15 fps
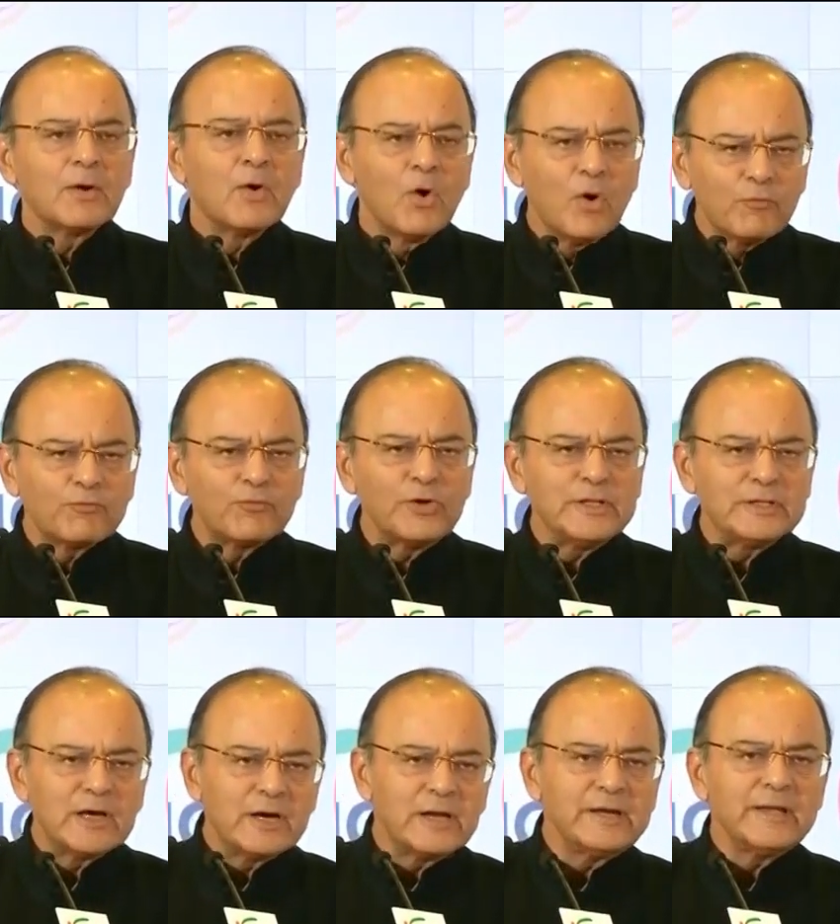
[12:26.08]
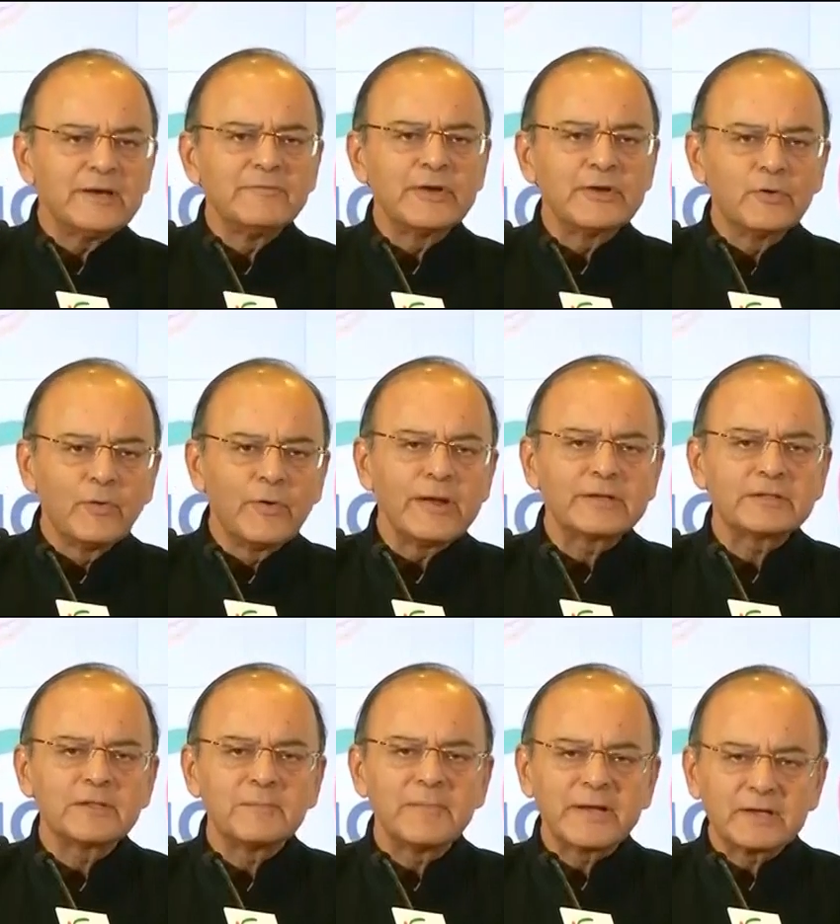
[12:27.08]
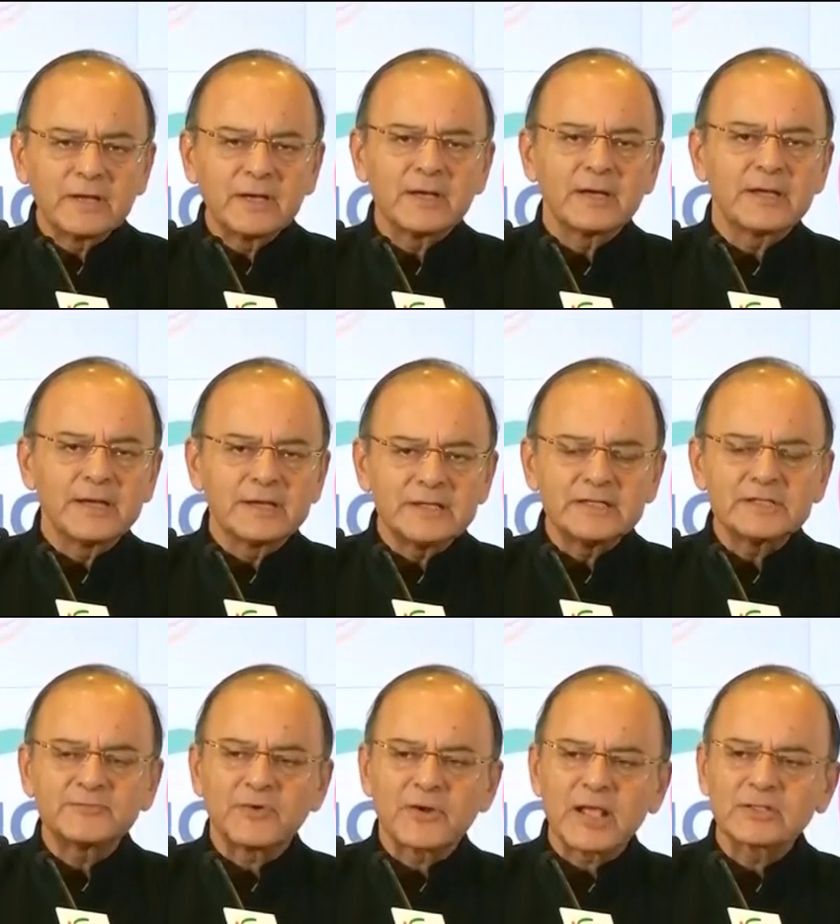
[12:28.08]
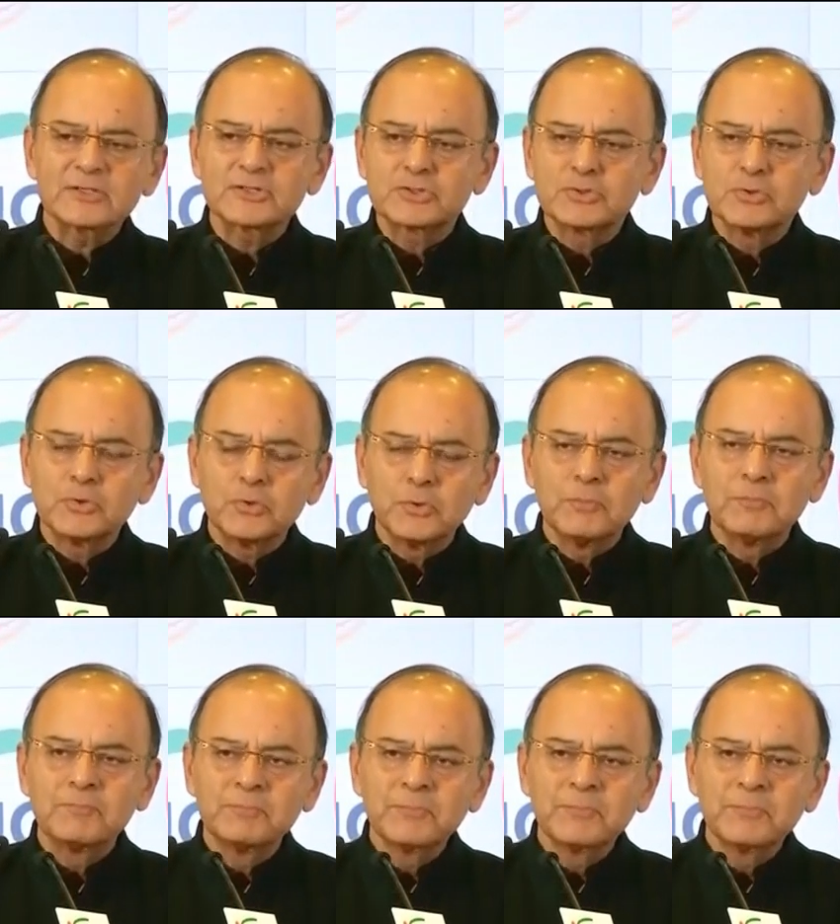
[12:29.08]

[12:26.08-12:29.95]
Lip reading: Hopefully the earlier we do it, the better it is for us to